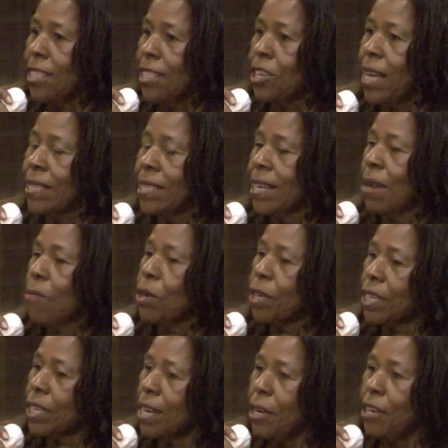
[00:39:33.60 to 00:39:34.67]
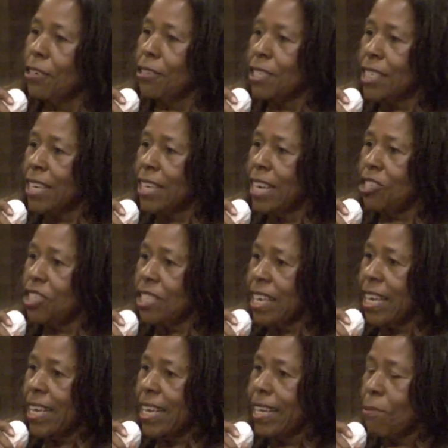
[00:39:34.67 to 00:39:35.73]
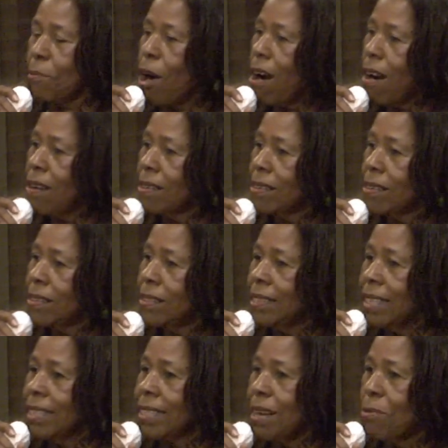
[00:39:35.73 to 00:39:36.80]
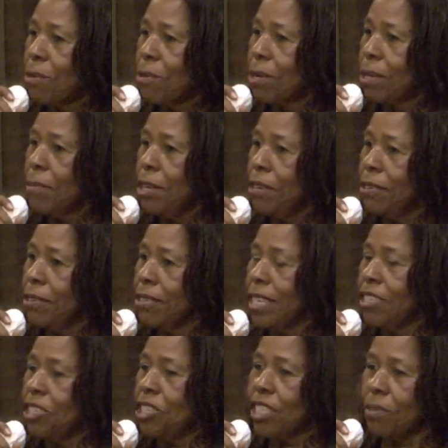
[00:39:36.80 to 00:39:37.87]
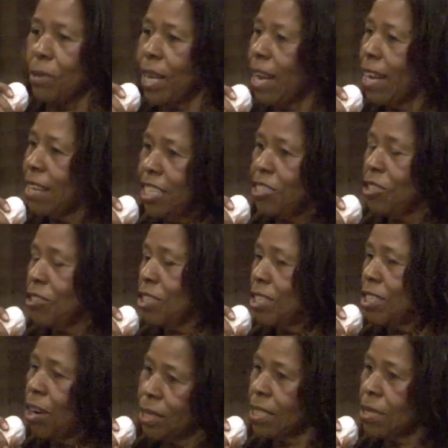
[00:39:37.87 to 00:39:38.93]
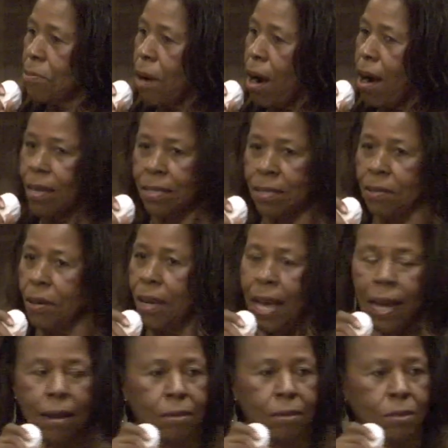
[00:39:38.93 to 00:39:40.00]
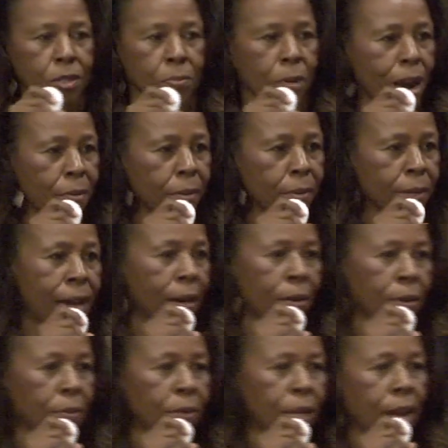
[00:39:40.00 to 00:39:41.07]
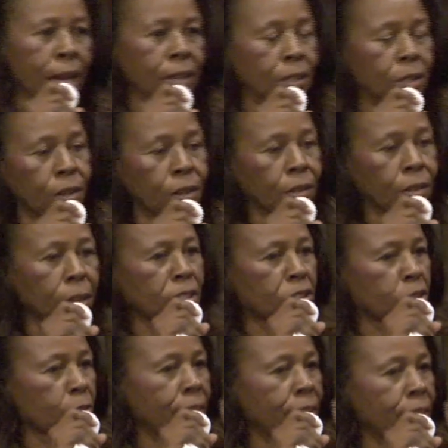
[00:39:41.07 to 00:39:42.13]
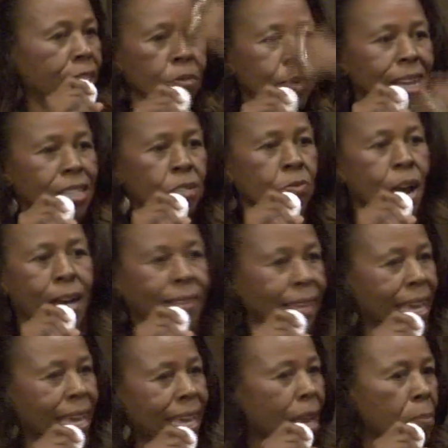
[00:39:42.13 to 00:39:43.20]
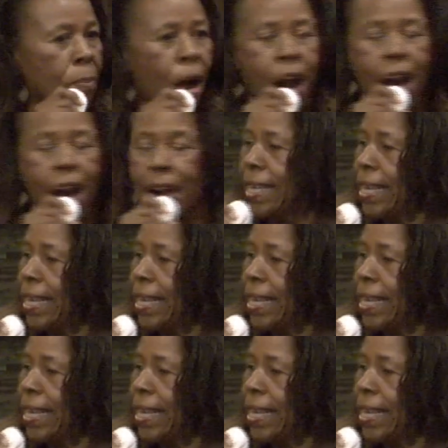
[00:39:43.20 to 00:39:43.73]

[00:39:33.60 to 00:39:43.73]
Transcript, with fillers: Friend of mine told me, I said, I want to come hear you sing. She sang at a bar. I said, I want to come hear you sing. She said, Well, now I need you to know it's a bar. I said, Girl, I go to the bar. When I go to go to up the street to the restaurant,